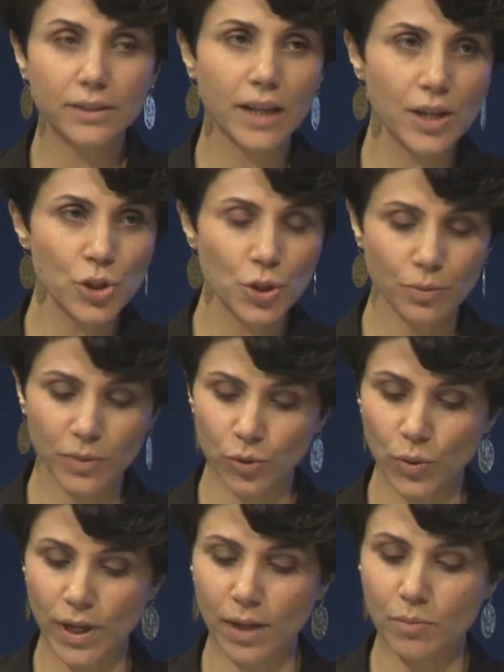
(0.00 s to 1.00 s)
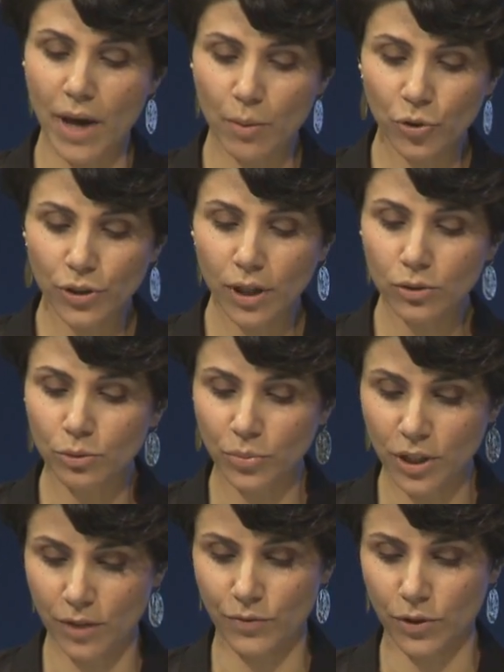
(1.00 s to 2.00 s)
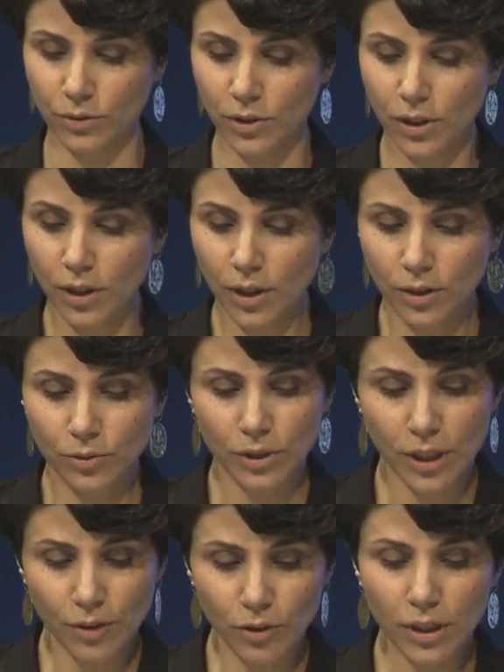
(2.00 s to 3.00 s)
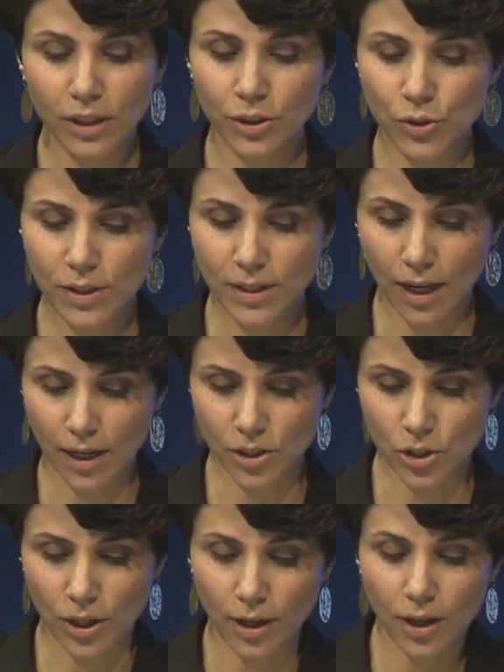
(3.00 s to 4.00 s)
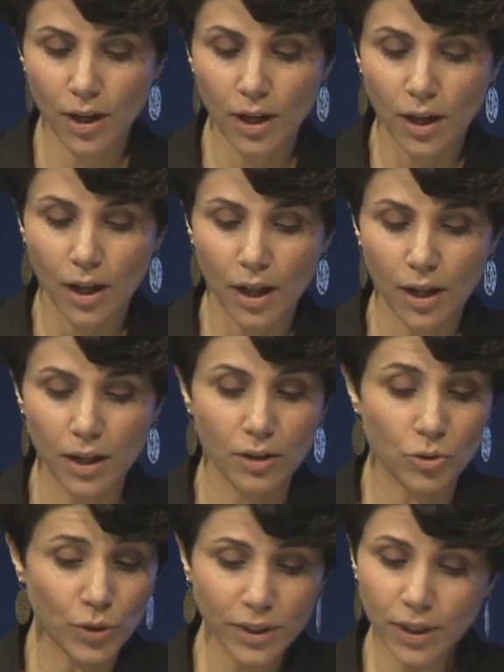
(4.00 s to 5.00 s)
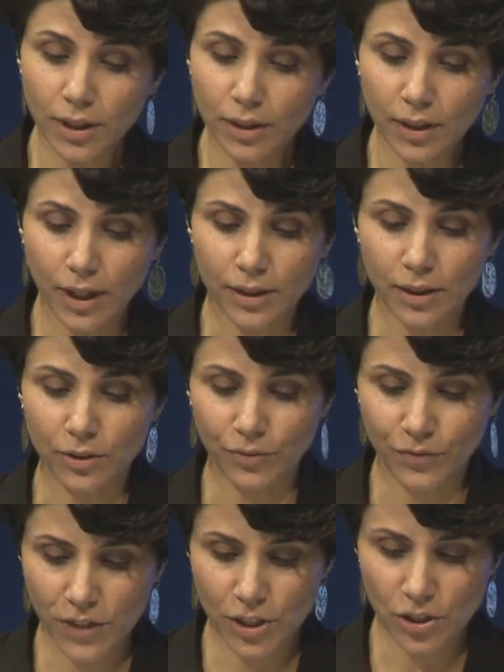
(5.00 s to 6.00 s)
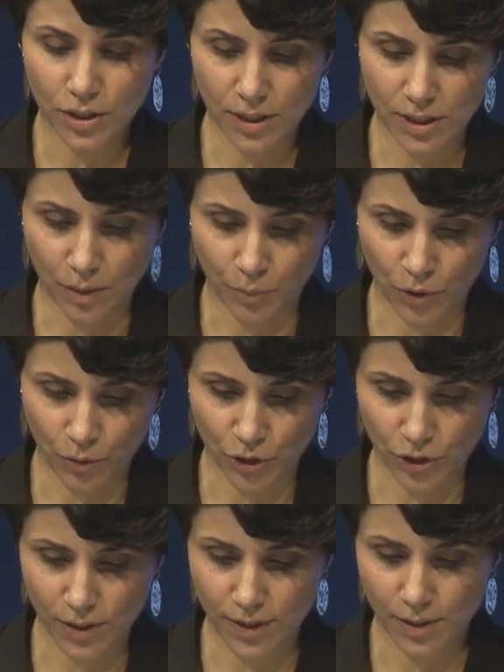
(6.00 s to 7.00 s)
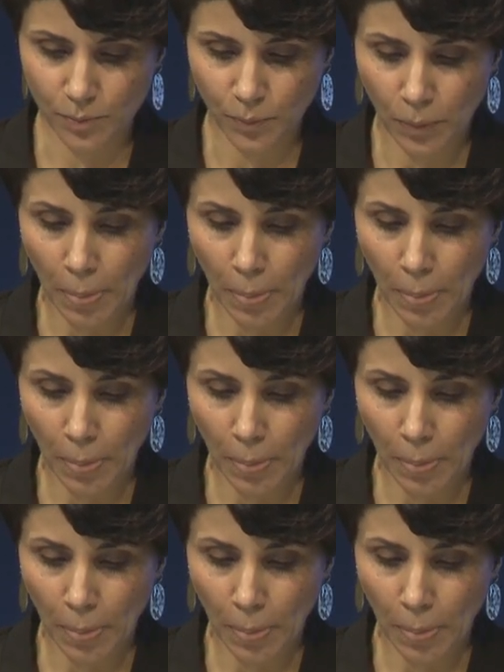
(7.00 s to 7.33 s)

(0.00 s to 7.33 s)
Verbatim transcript: the tension between memory and oblivion, retrieval and nostalgia, uh, critical and the revisionist approaches.